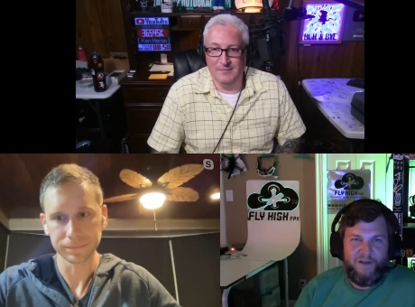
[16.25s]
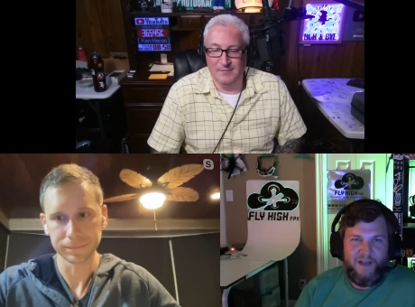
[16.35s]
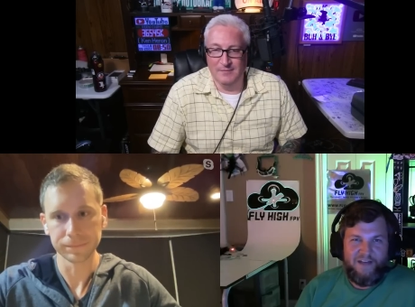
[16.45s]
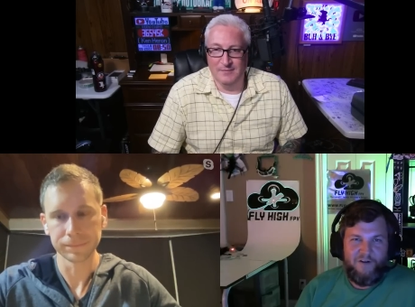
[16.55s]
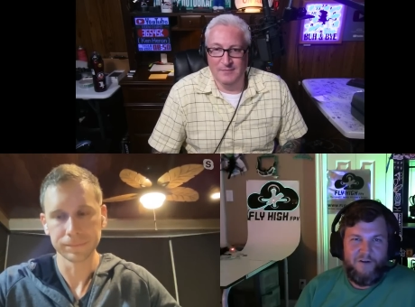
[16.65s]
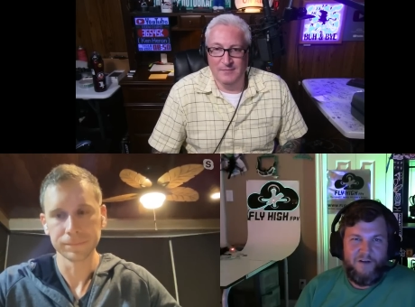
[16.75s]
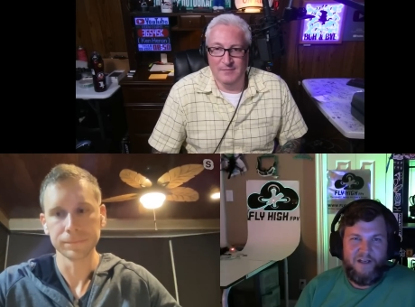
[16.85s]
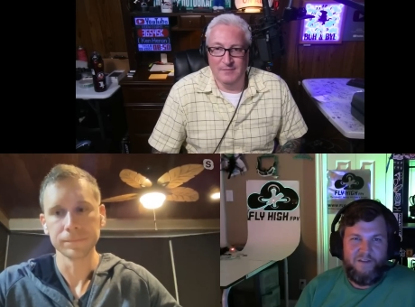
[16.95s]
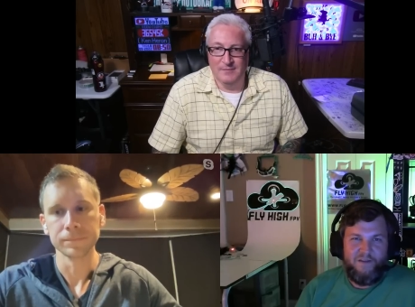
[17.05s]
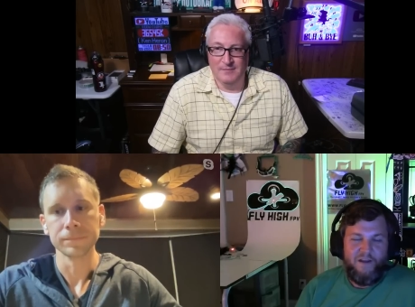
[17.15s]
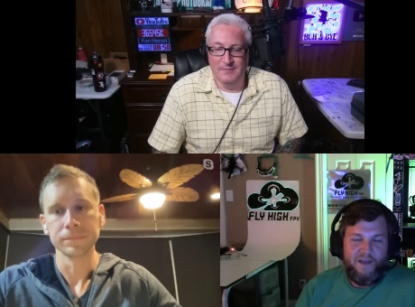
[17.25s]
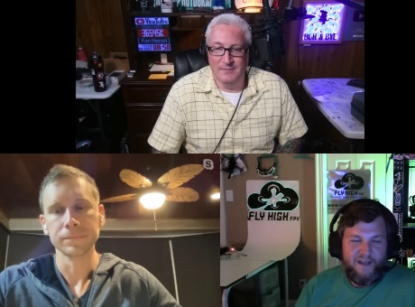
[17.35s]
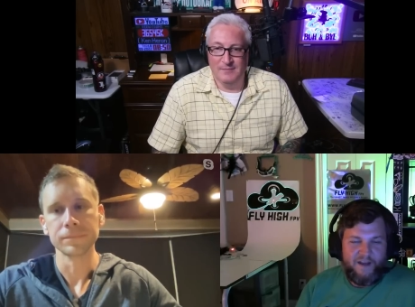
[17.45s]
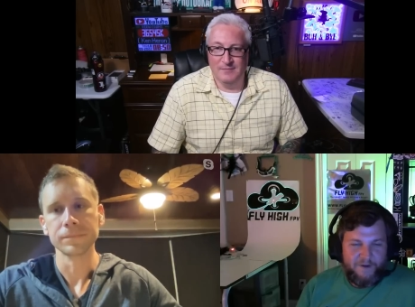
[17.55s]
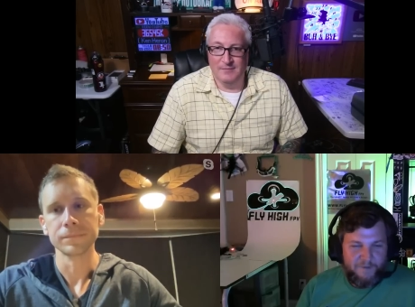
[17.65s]
Speaker 1: but I hadn't heard any.
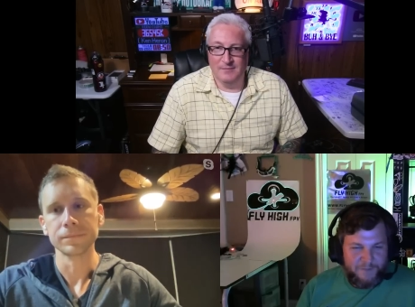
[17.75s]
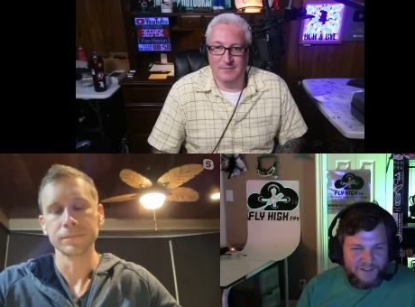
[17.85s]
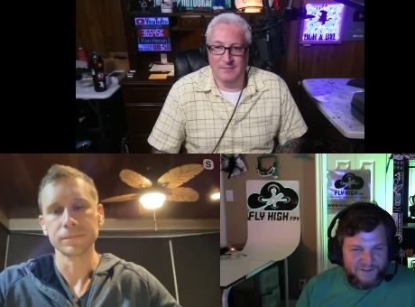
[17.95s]
And I heard